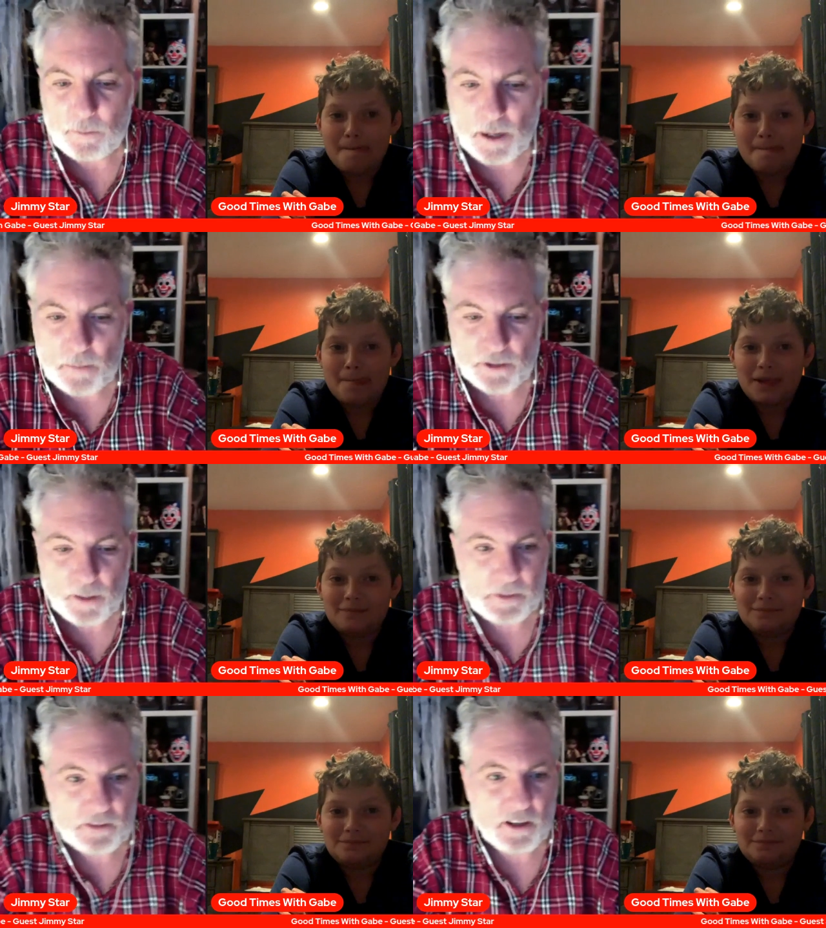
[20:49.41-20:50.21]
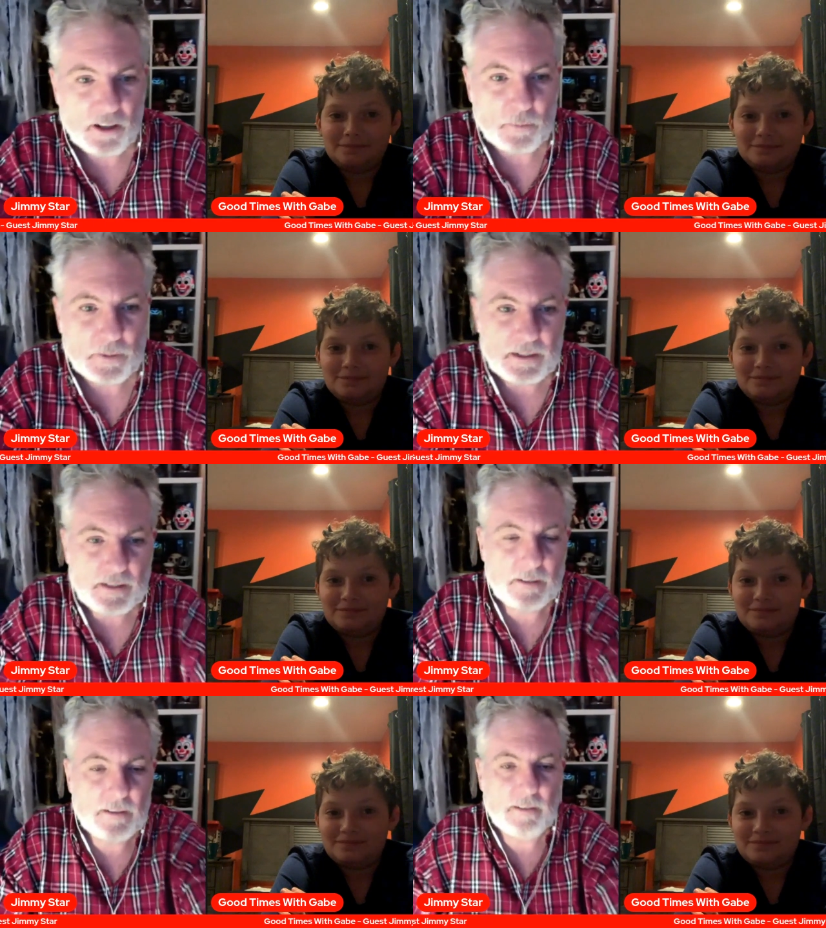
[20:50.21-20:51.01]
Speaker 1: Rob Zombie's
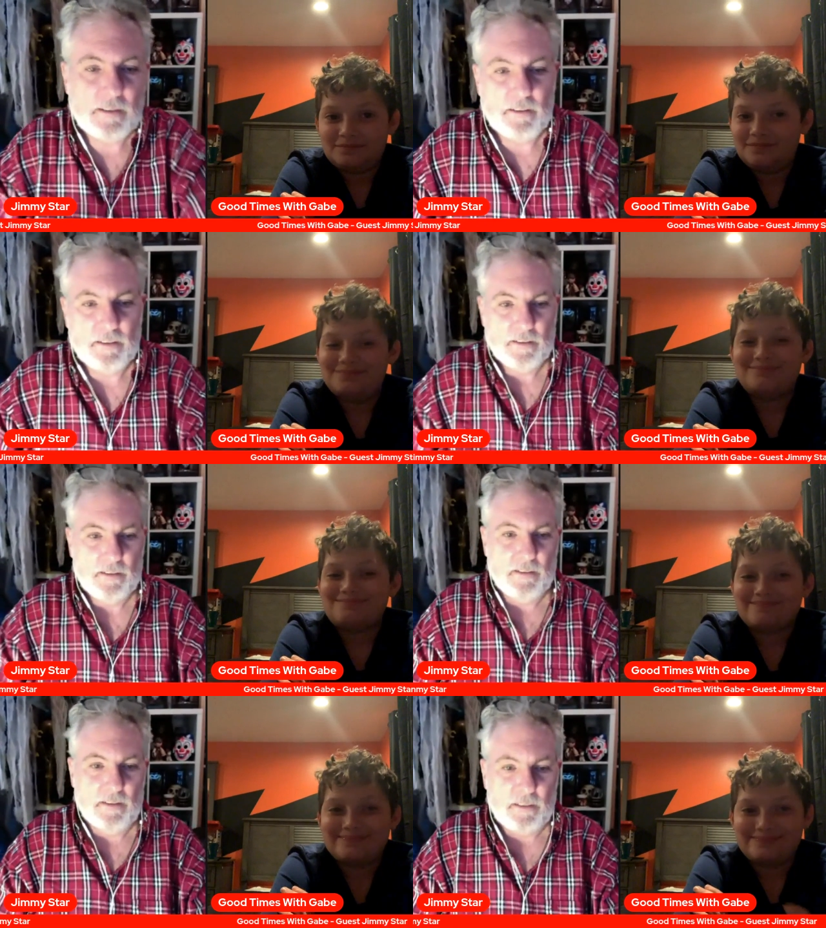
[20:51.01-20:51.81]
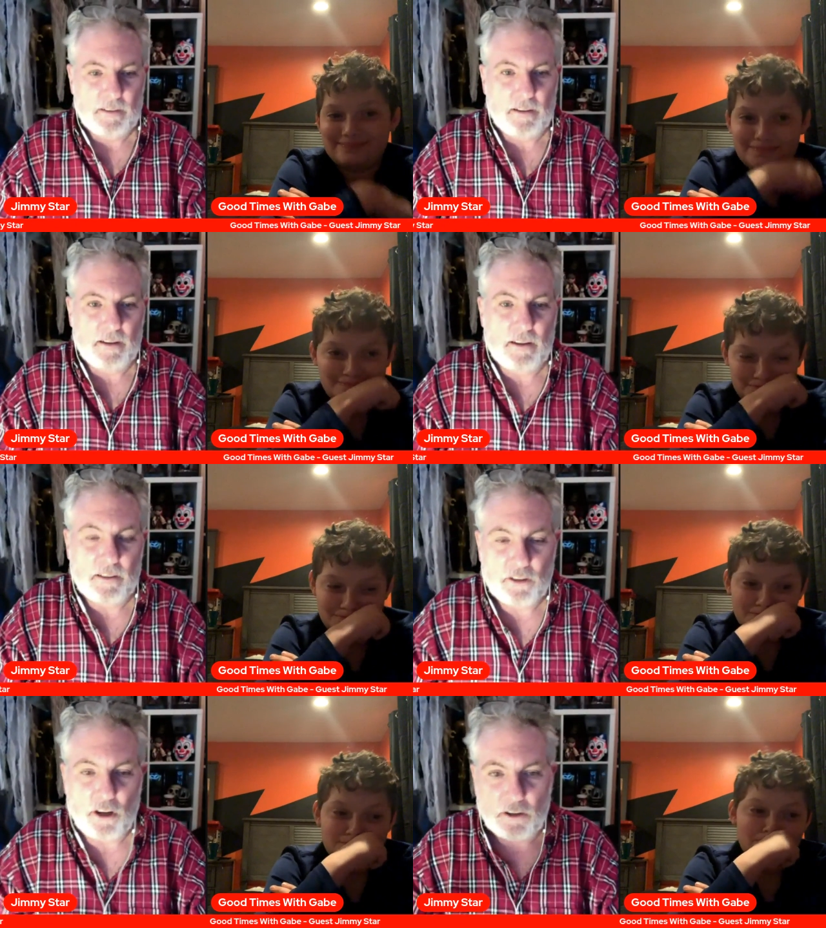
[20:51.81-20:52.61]
Halloween. Uh,
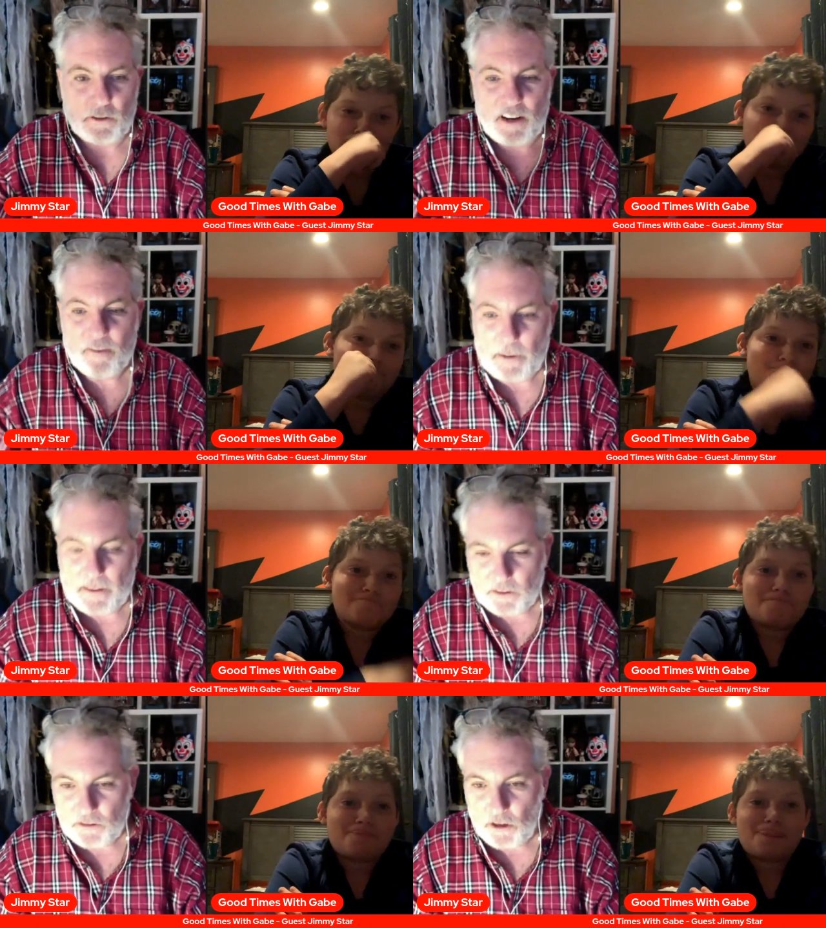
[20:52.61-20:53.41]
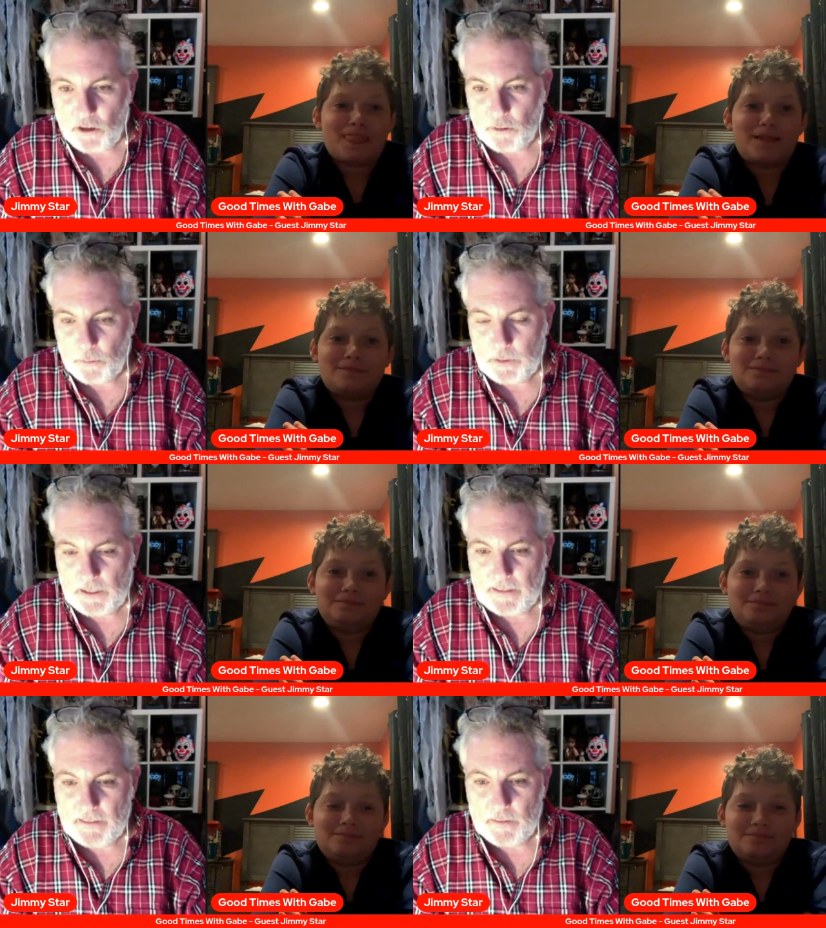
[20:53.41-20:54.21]
it's autographed by the star who
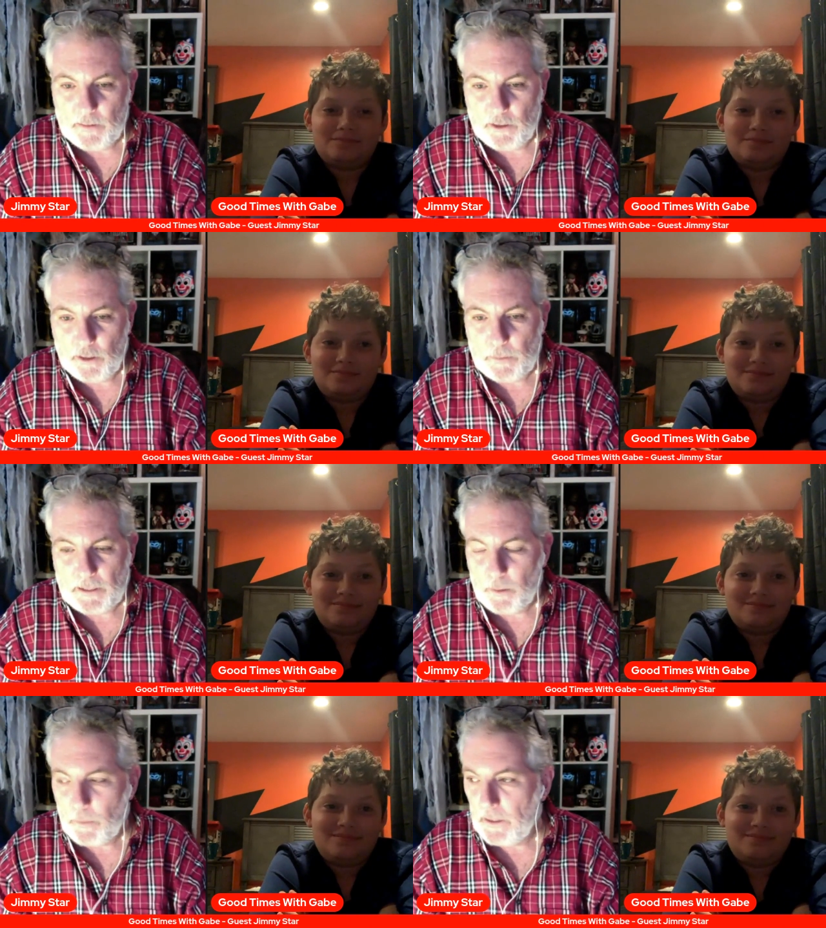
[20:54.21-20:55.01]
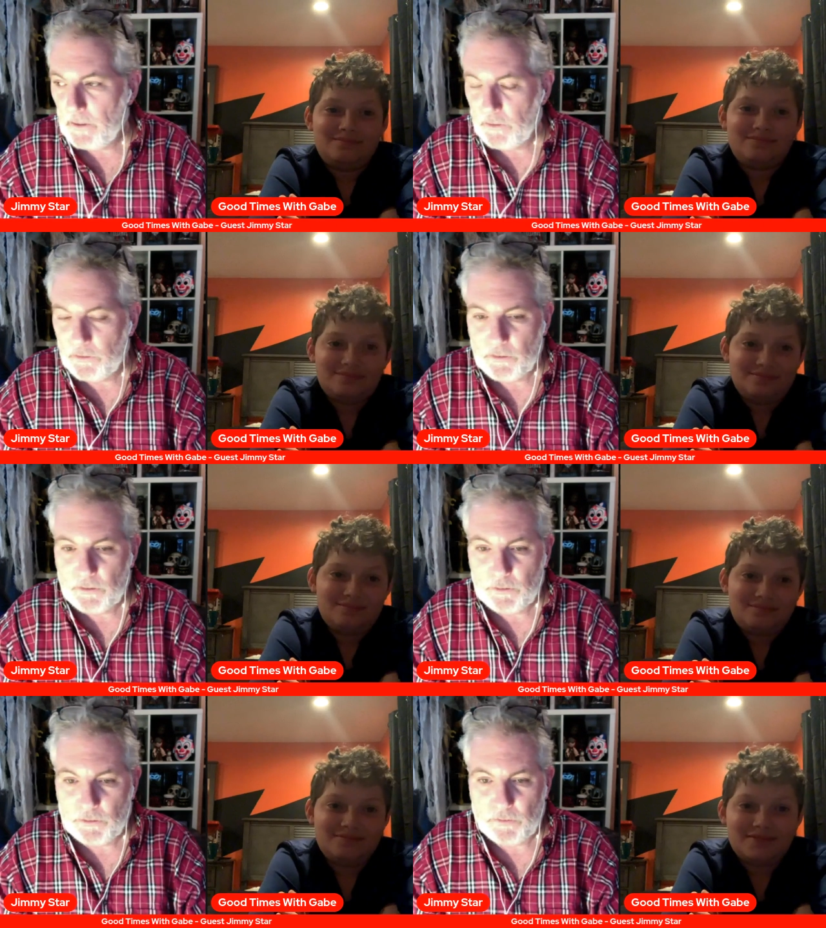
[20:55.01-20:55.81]
played young Michael
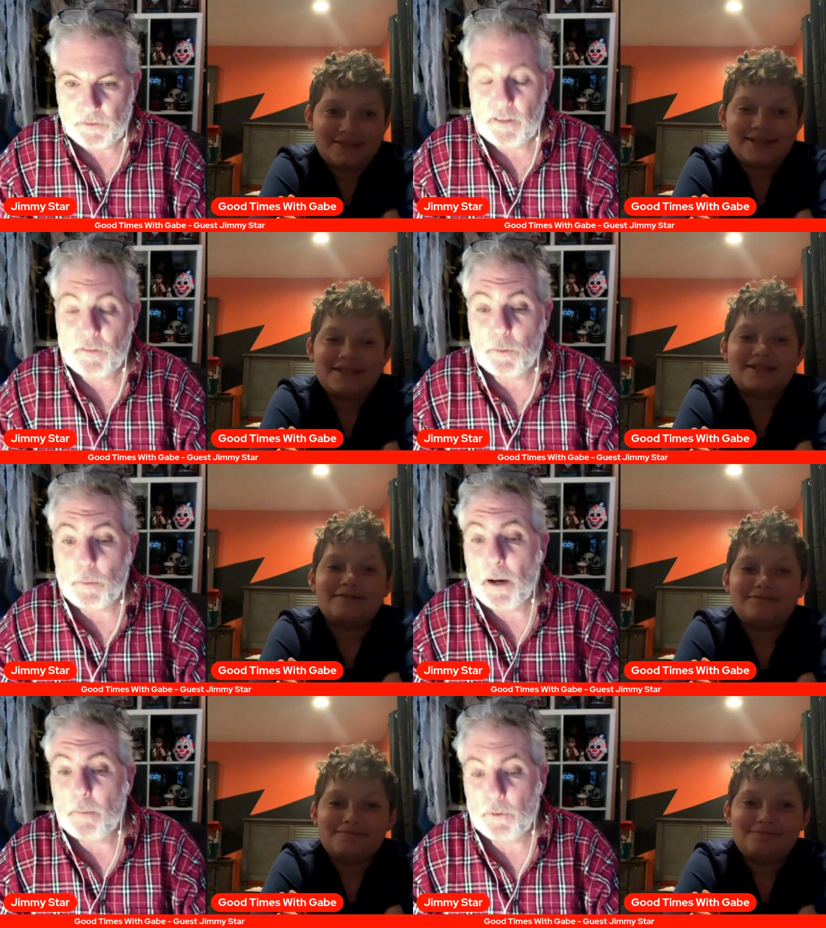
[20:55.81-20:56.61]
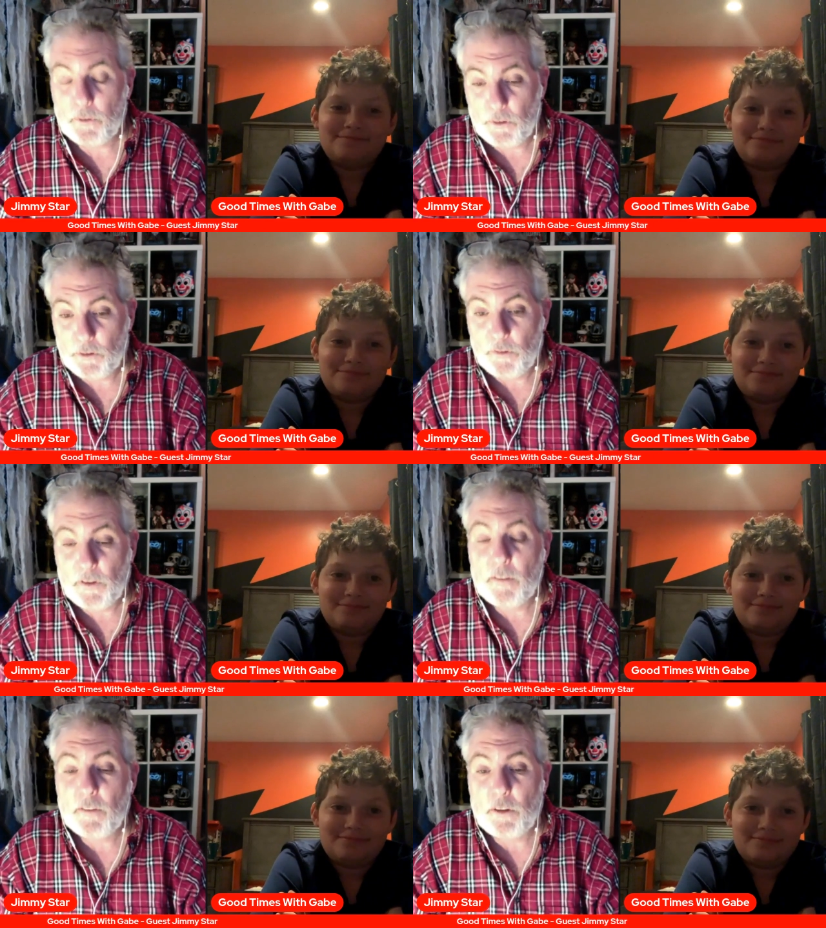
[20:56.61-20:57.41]
Myers, who's a friend of your mom, who's a
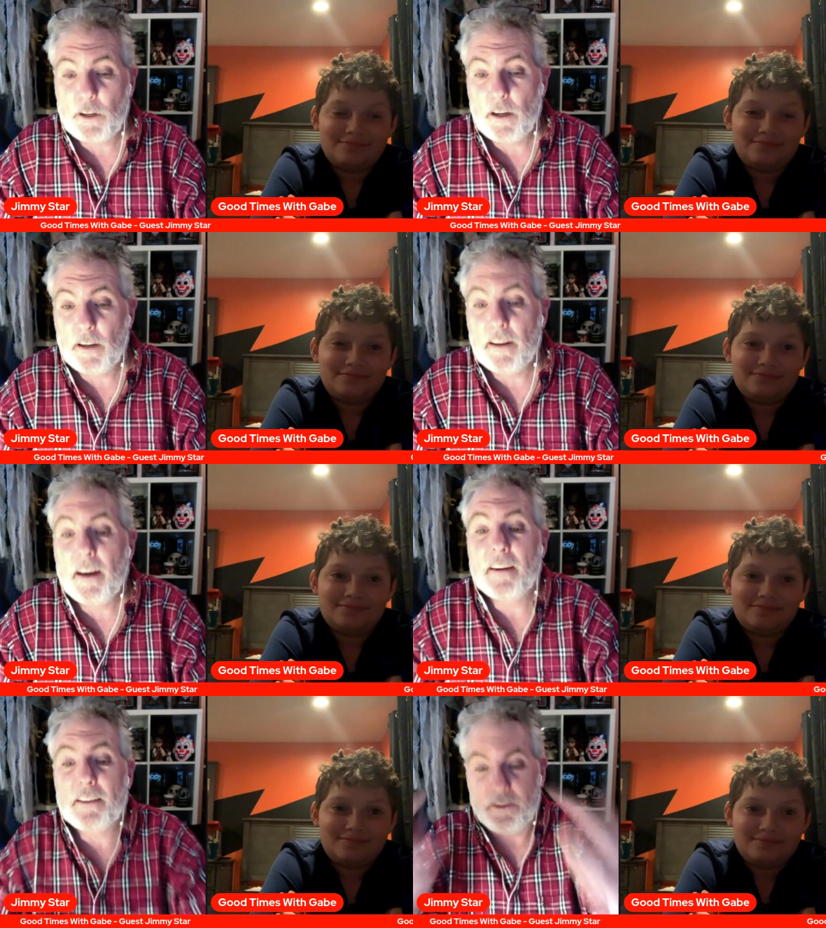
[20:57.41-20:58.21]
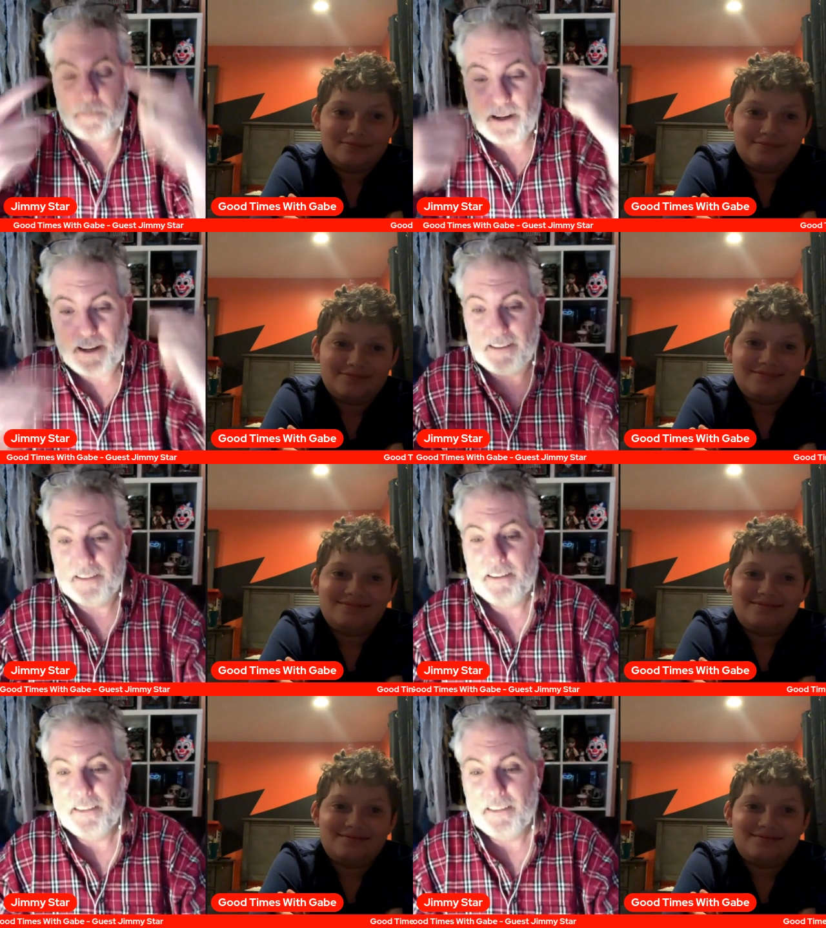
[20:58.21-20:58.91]
friend of uh, Nana's and mine.